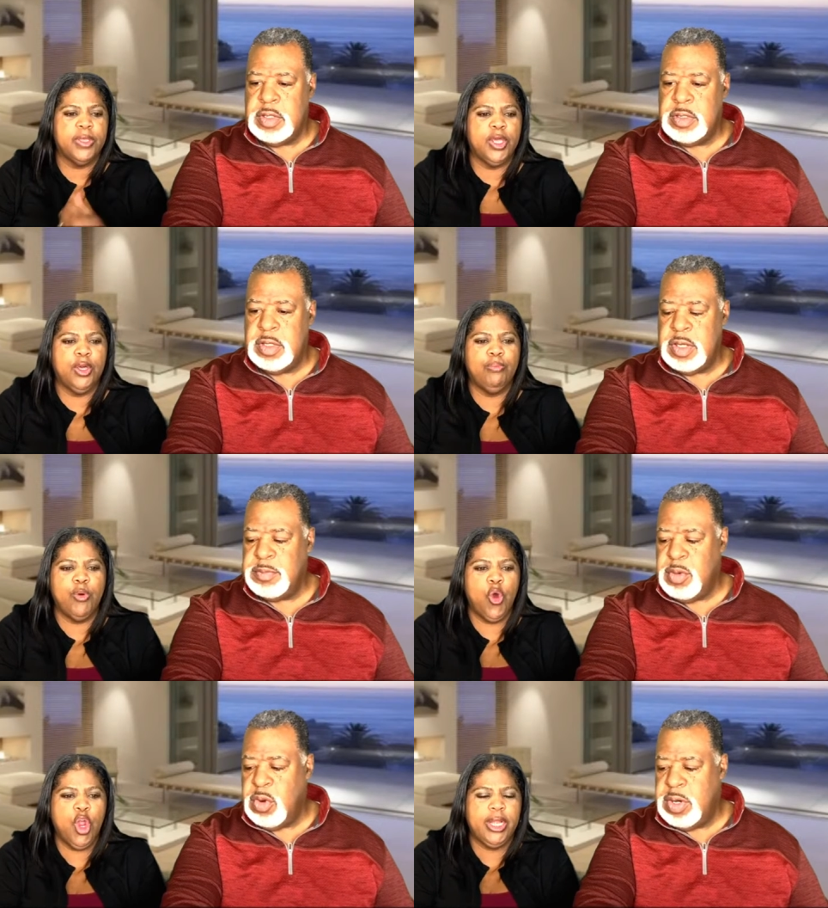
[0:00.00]
Speaker 1: Good, good
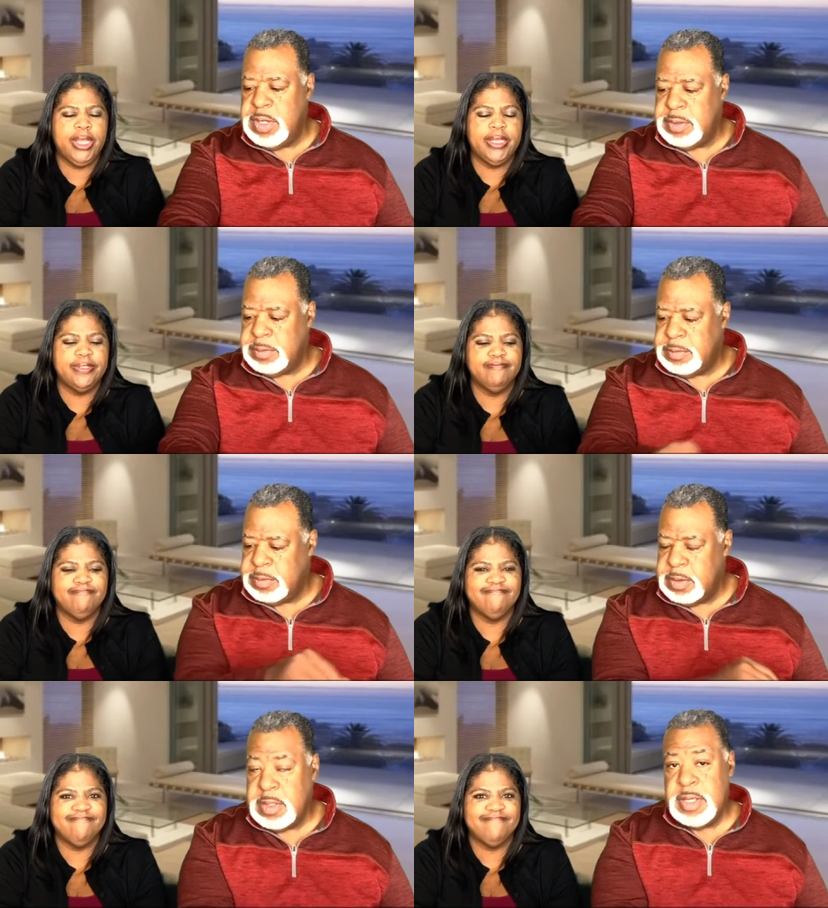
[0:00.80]
morning. morning.
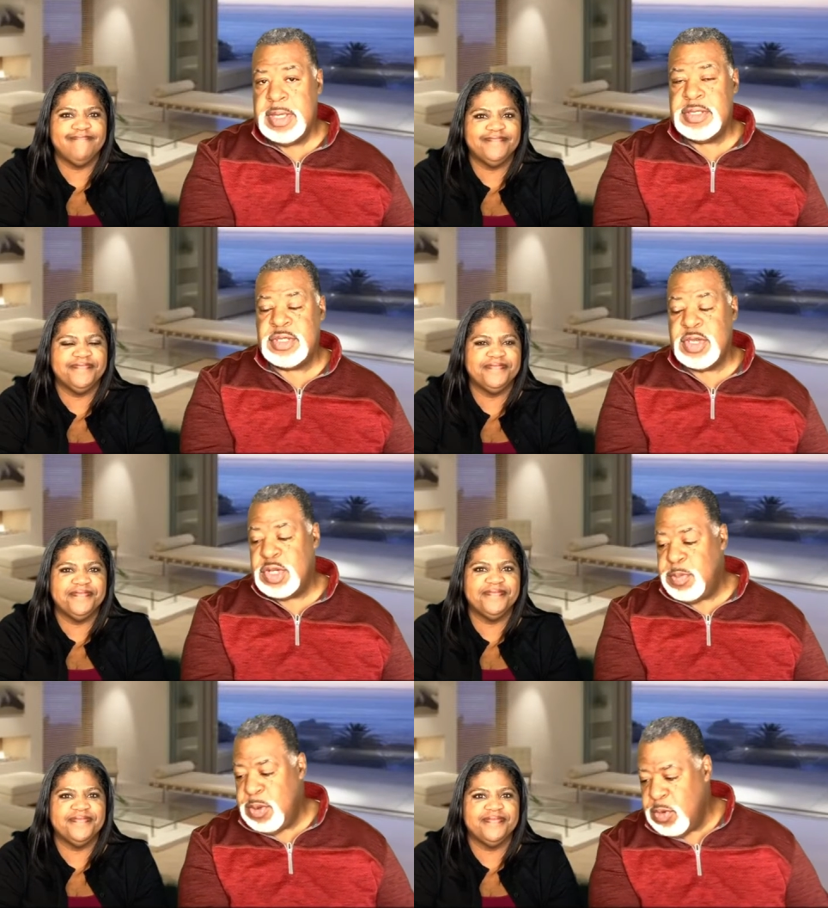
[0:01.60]
It's good
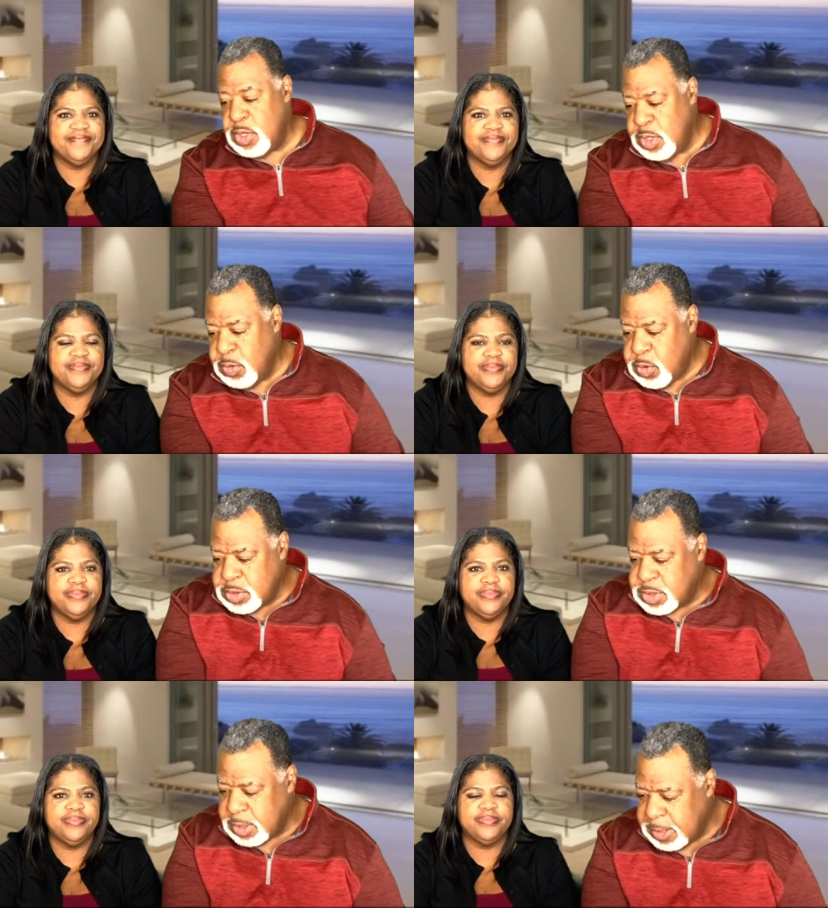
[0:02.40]
to be with you
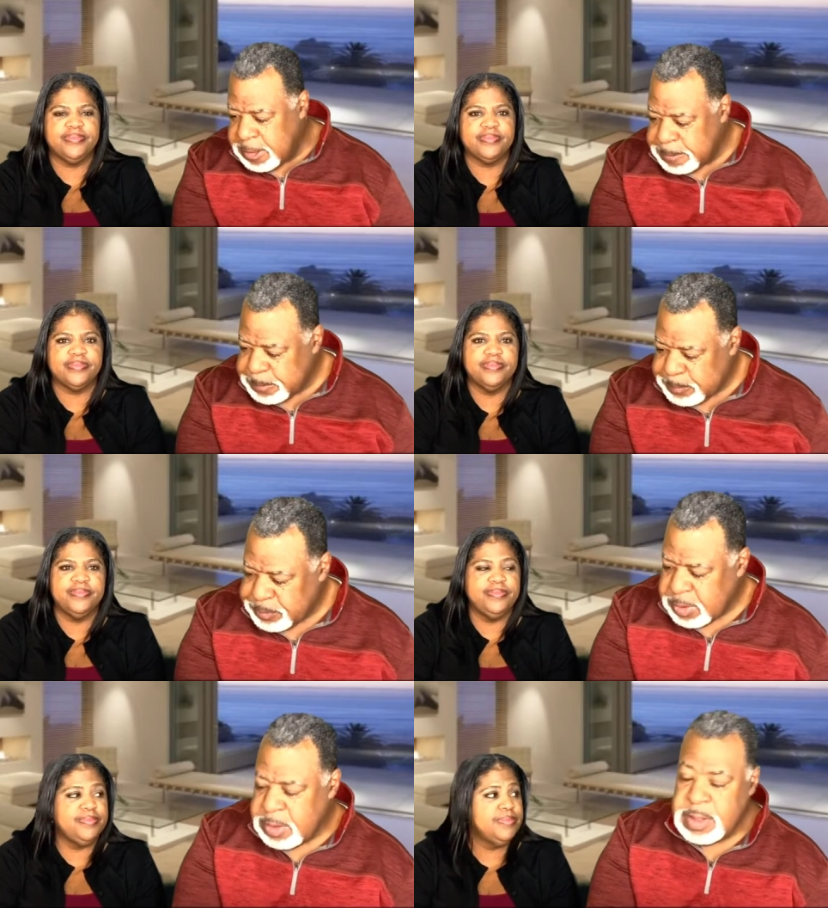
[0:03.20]
once again.
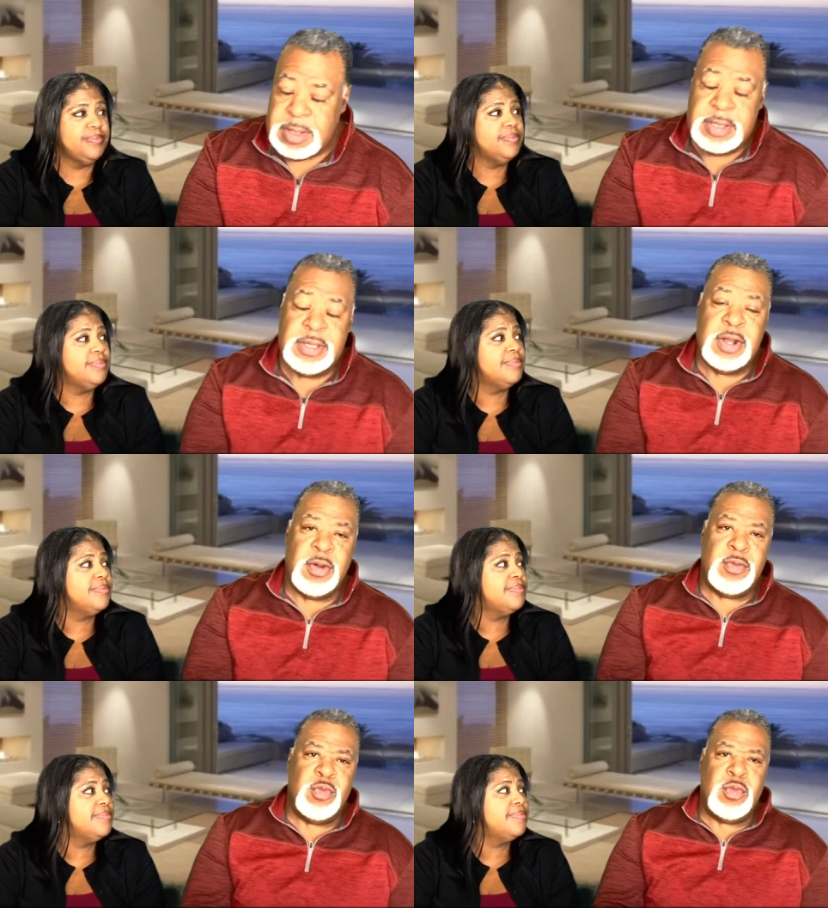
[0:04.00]
You
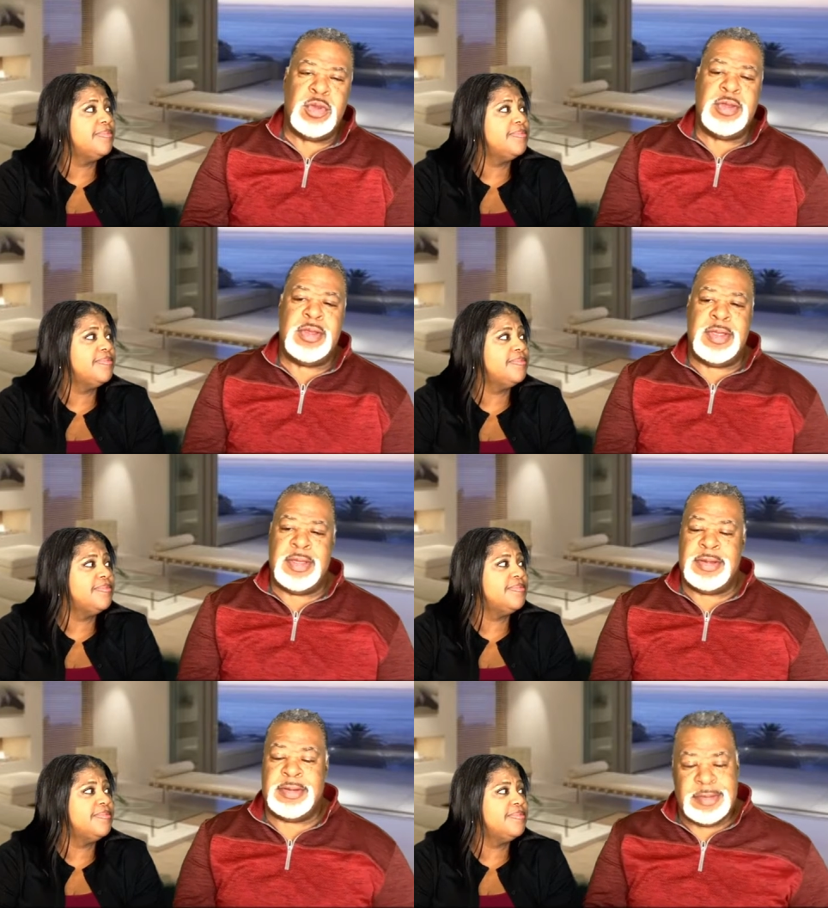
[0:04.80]
know,
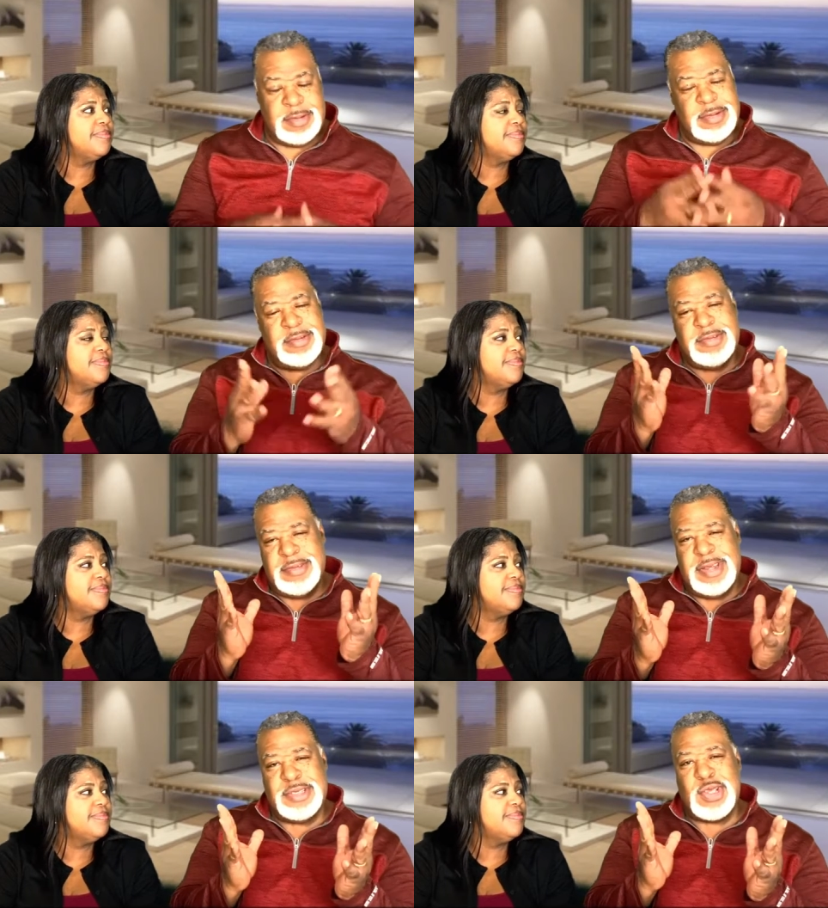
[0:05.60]
eh,
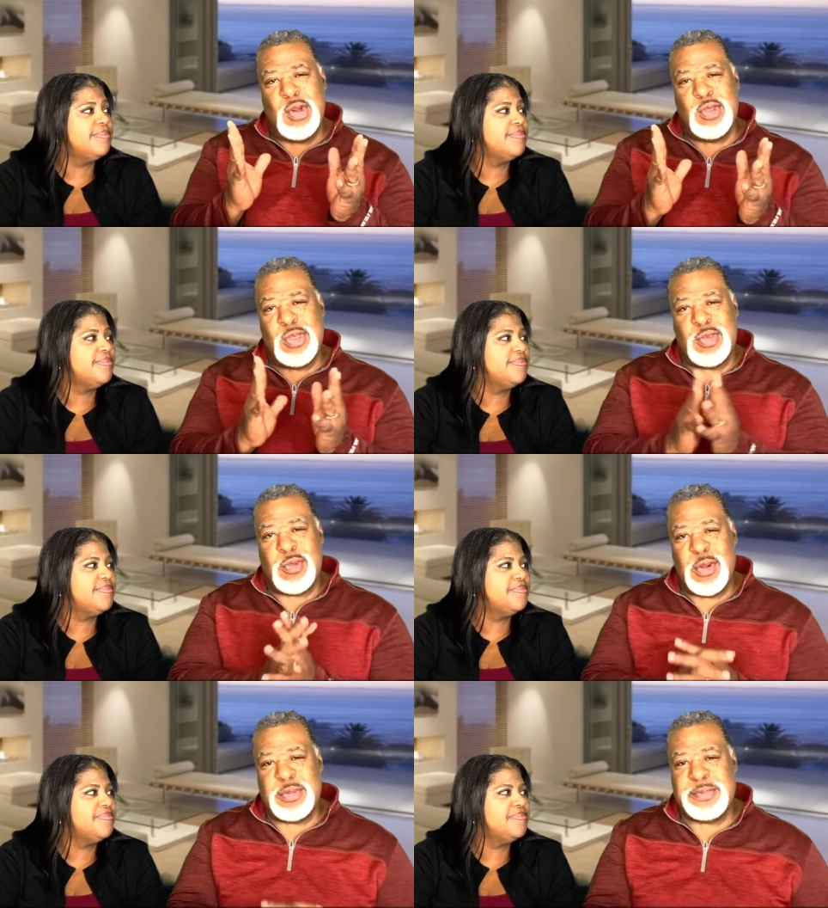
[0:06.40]
let's go to the
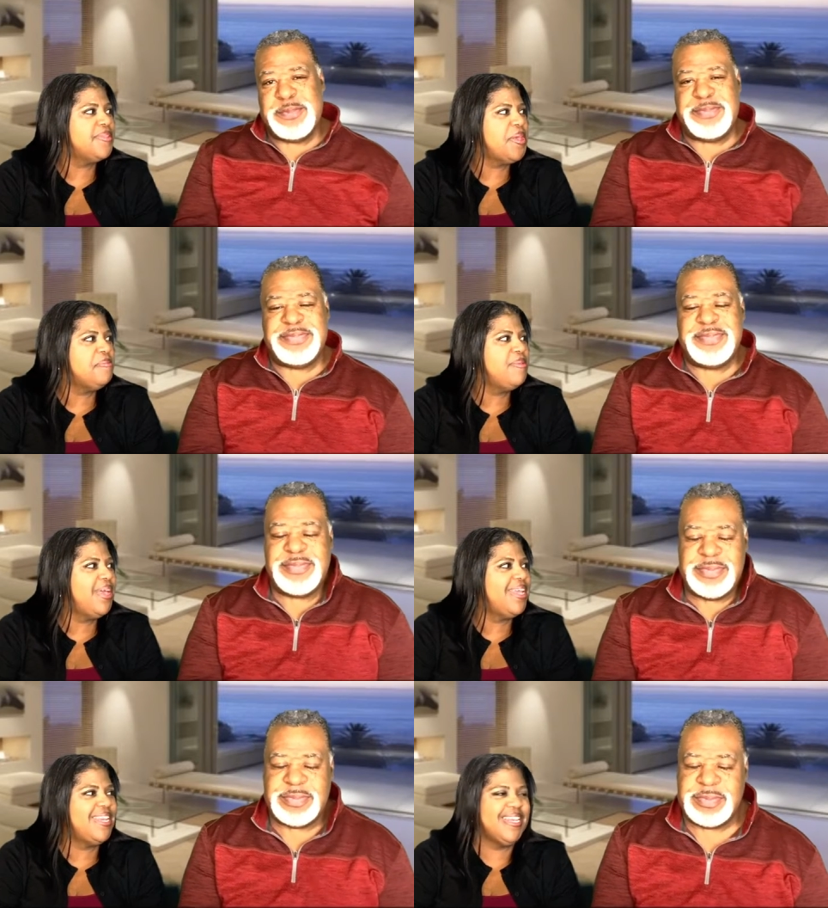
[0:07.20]
throne. Amen.